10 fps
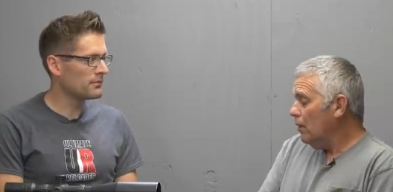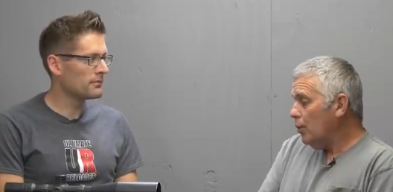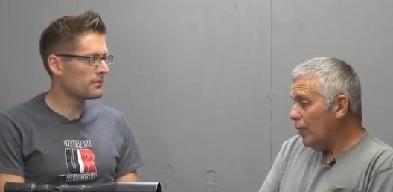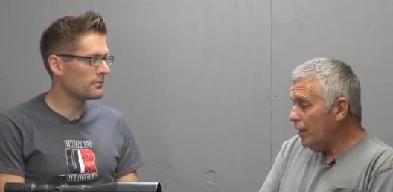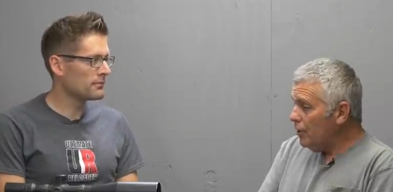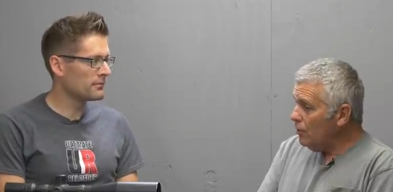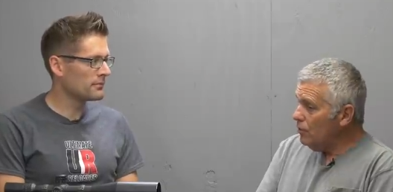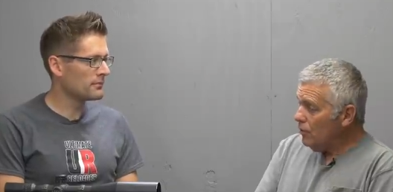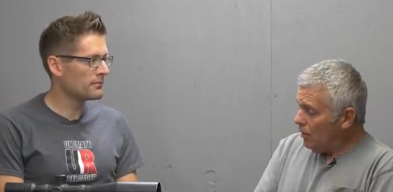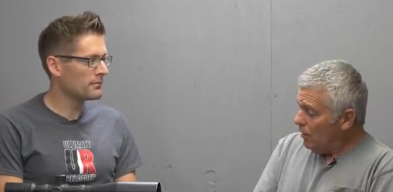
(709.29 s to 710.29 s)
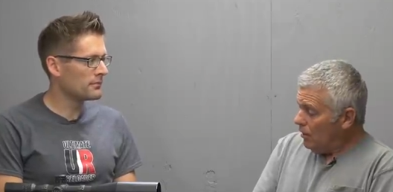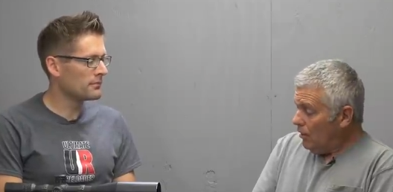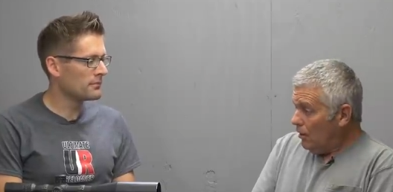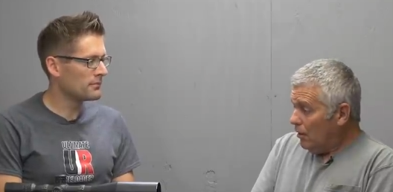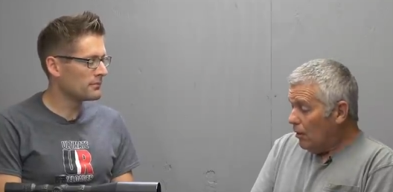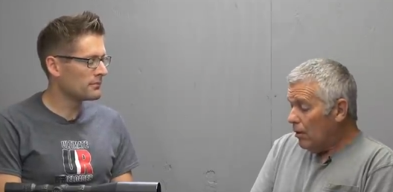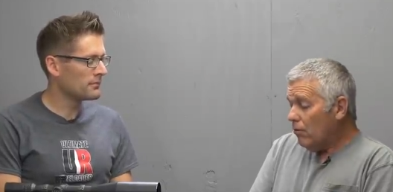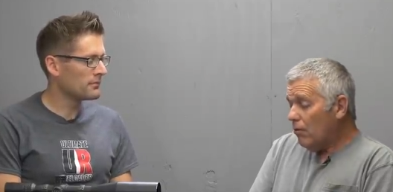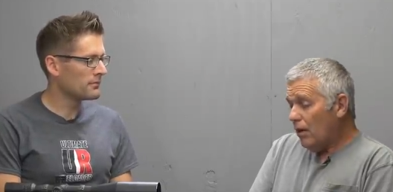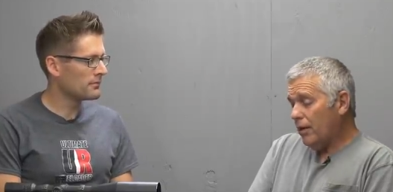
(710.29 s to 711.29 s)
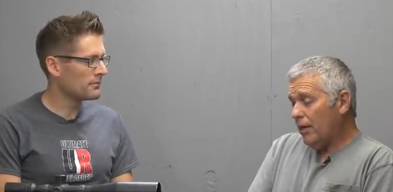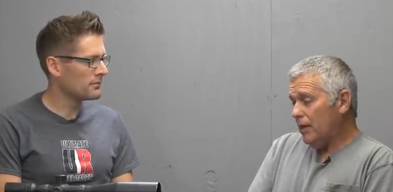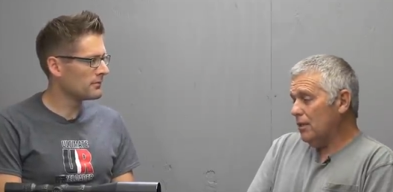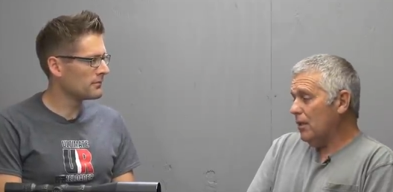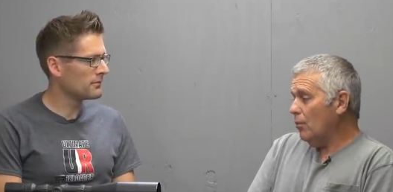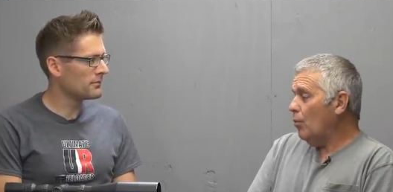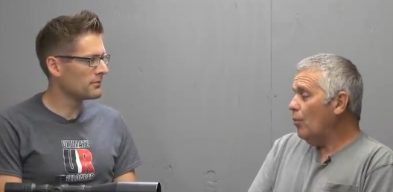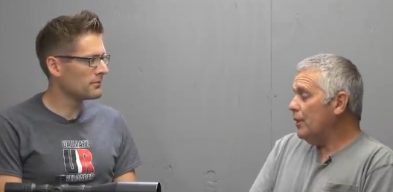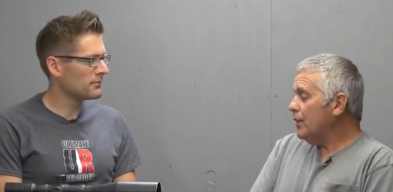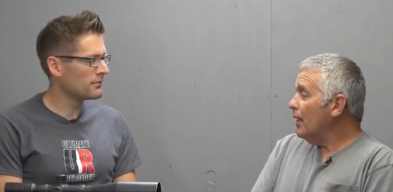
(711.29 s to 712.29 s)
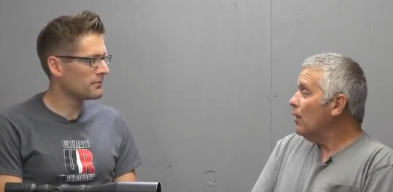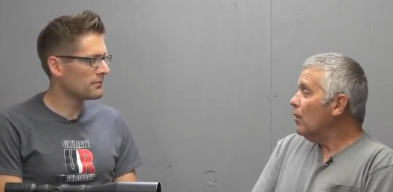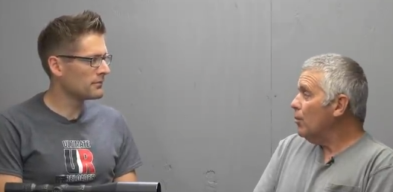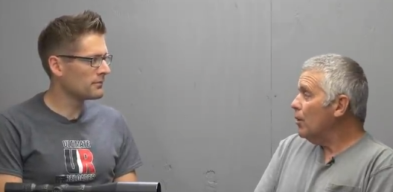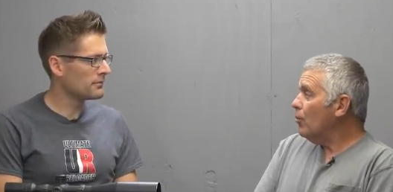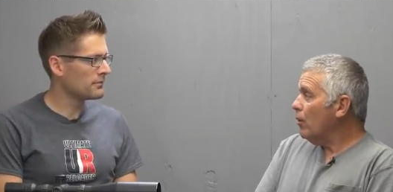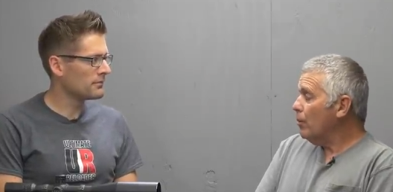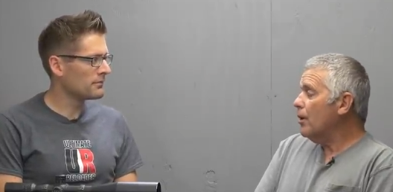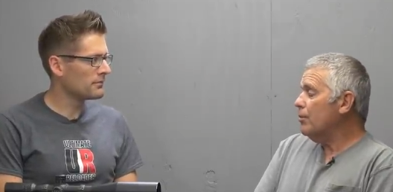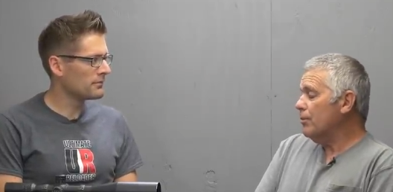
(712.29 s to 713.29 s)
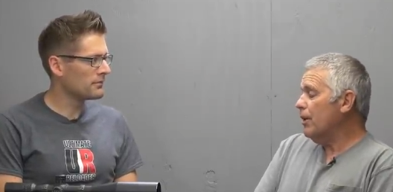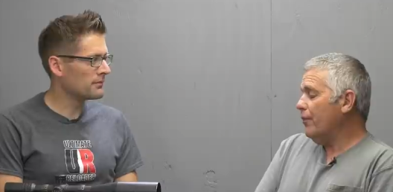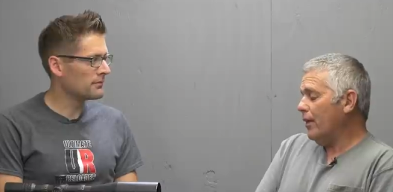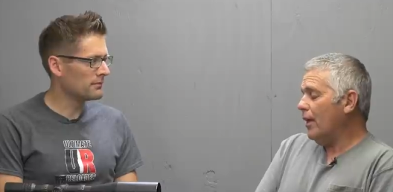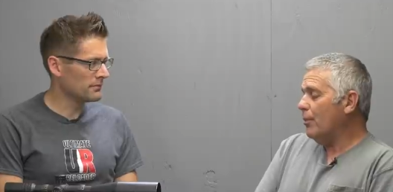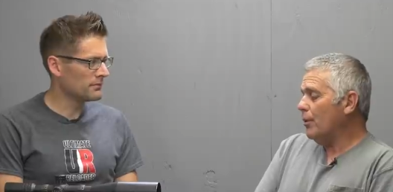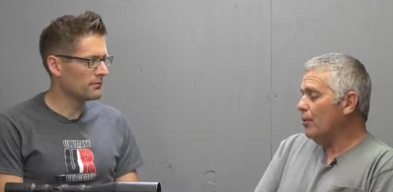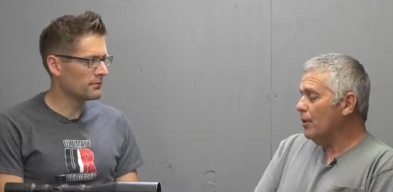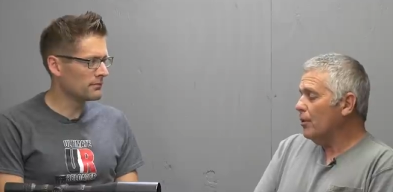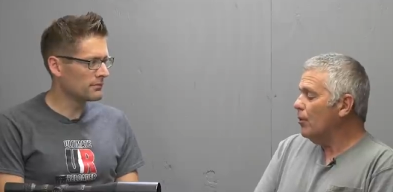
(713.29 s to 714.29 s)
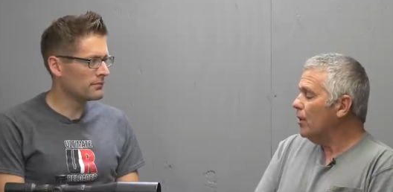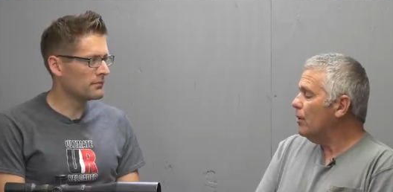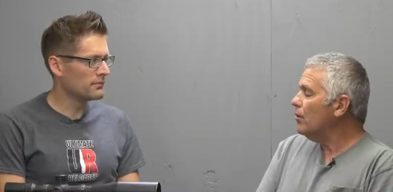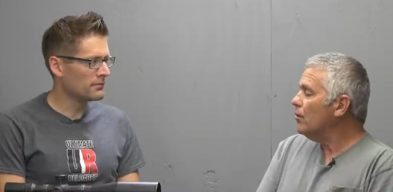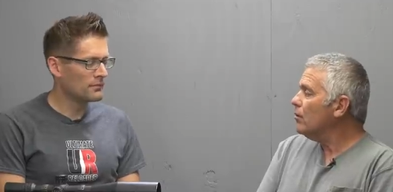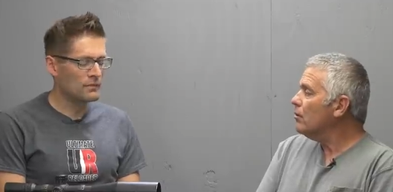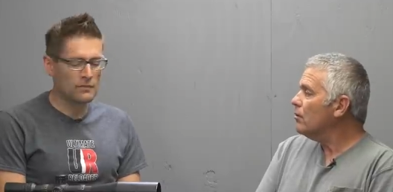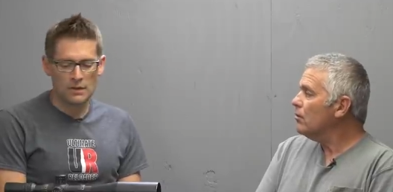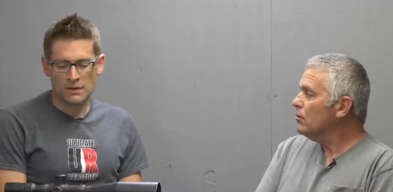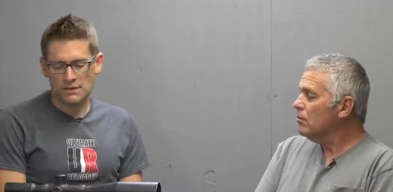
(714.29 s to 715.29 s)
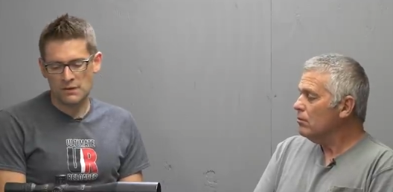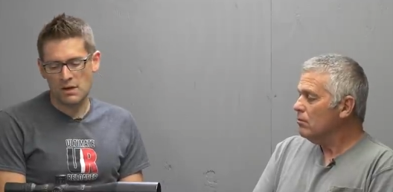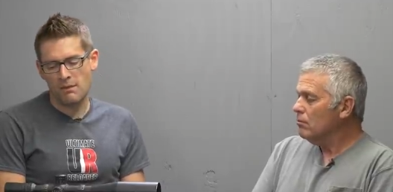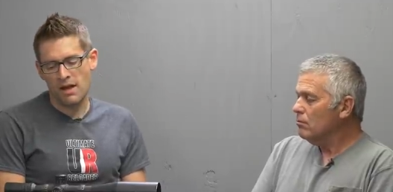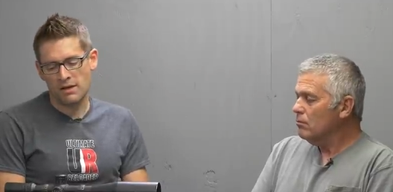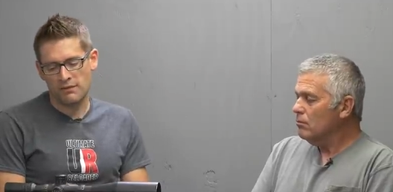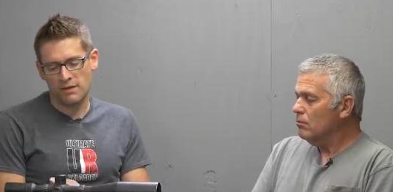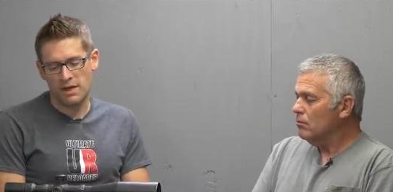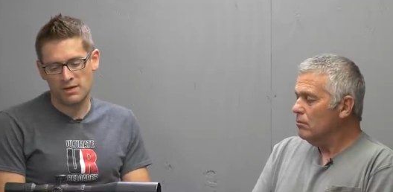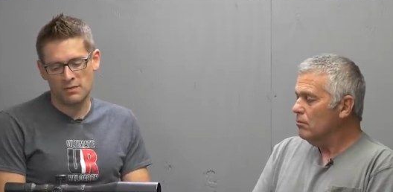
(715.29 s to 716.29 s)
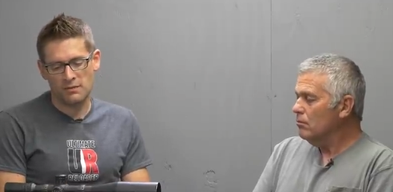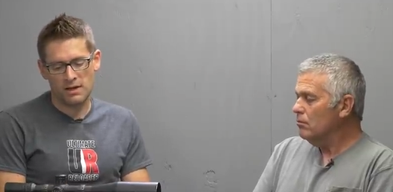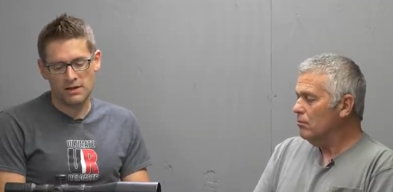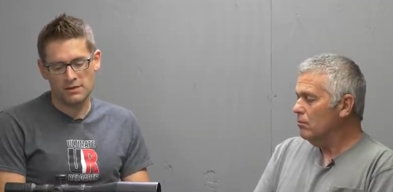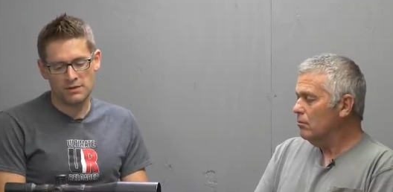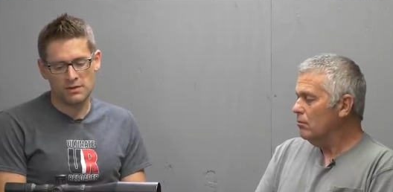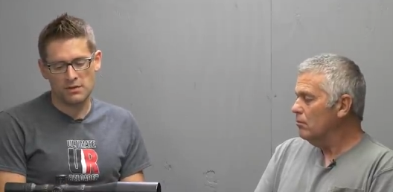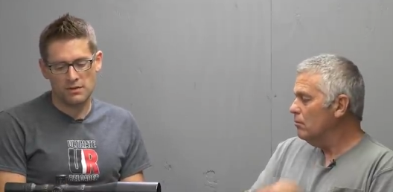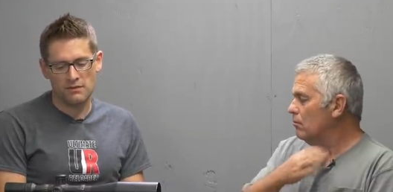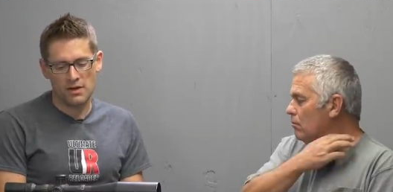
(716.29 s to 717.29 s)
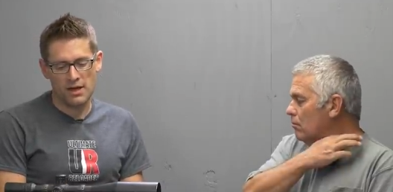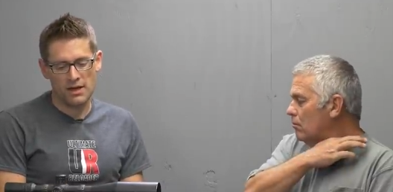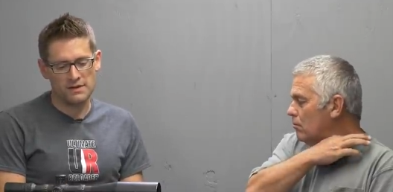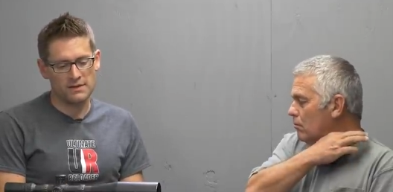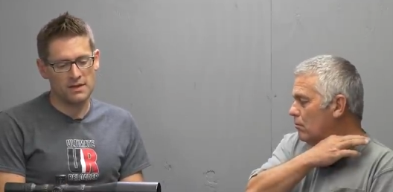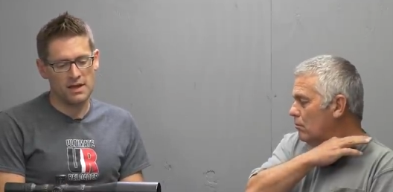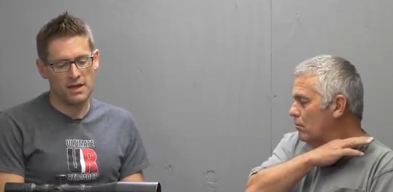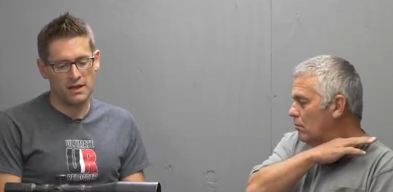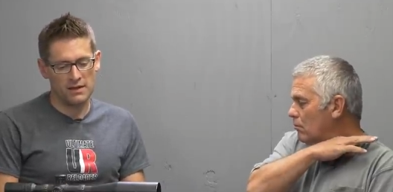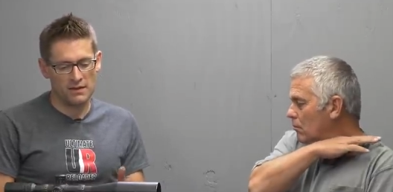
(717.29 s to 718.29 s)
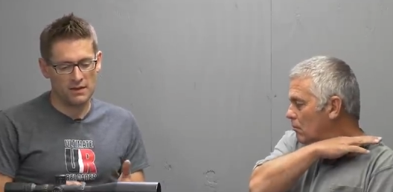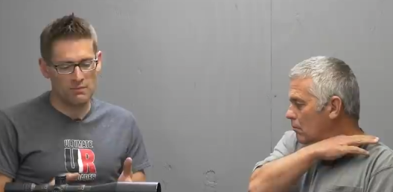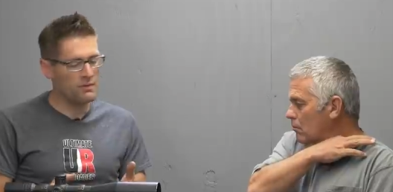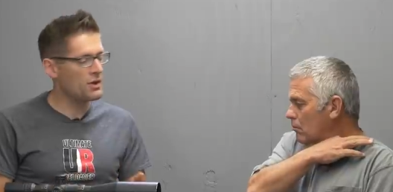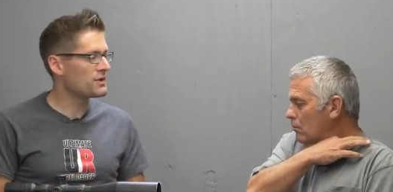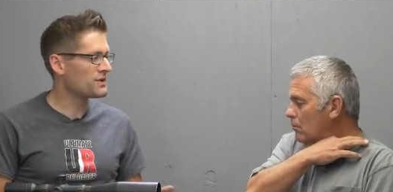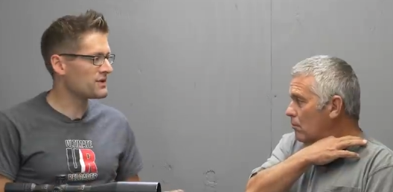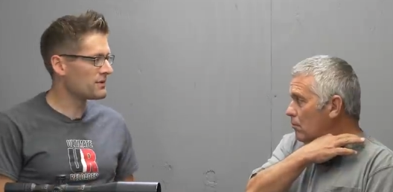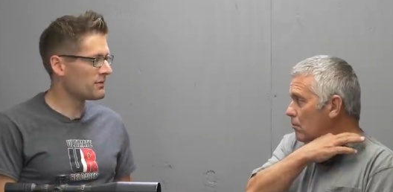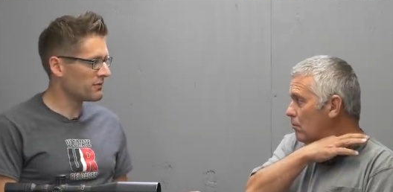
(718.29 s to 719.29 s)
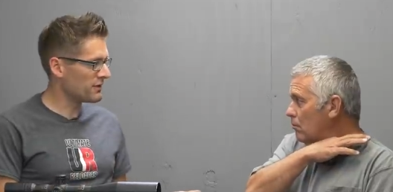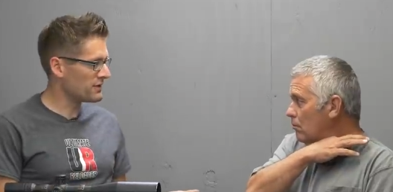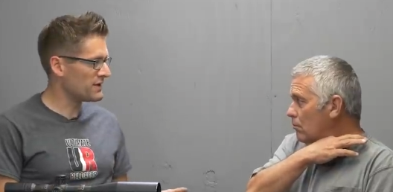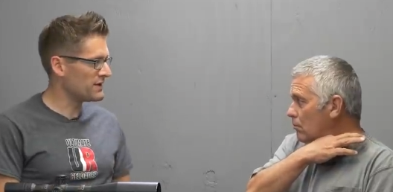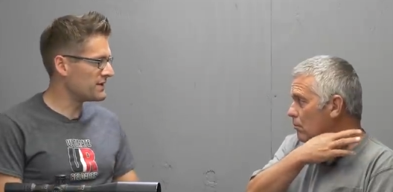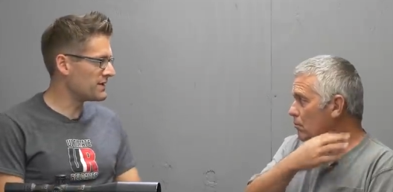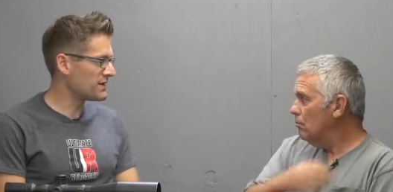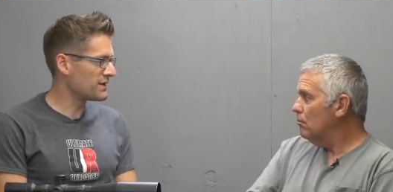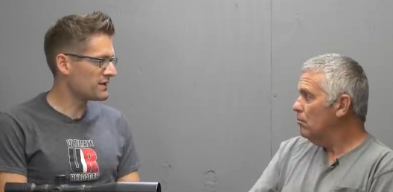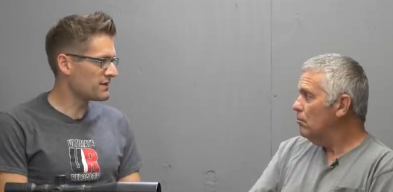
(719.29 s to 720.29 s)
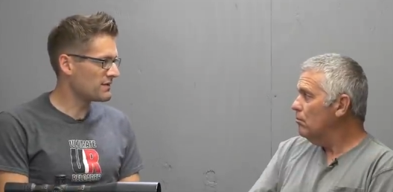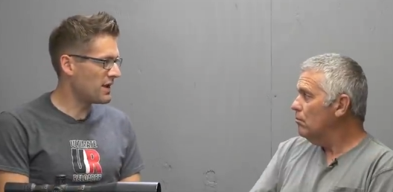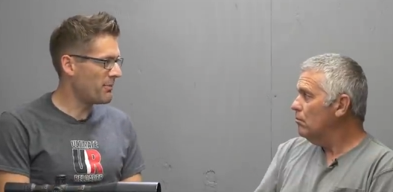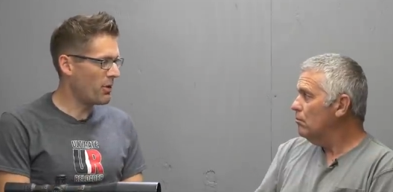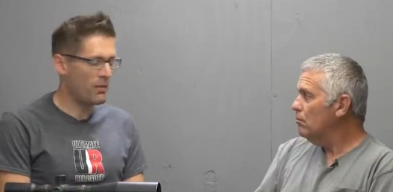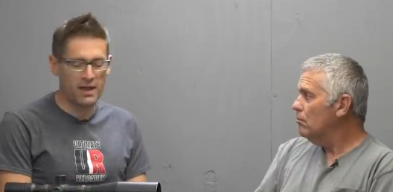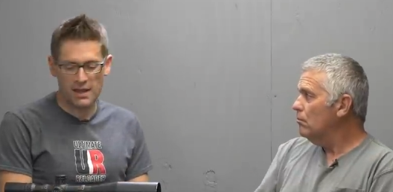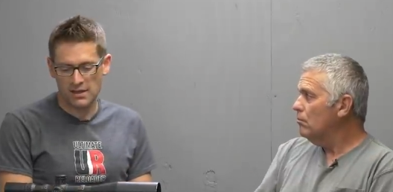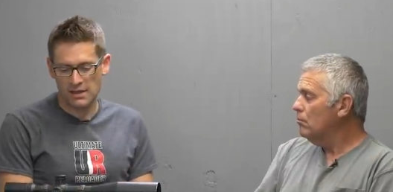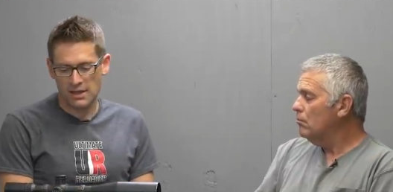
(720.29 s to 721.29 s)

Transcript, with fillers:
Speaker 1: Twenty two. On a rare occasion, I wish I had a little bit more, but I'm definitely happy mm -hmm. with the 22.
Speaker 2: So we've got magnification range, you've got uh, the Mills versus MOA,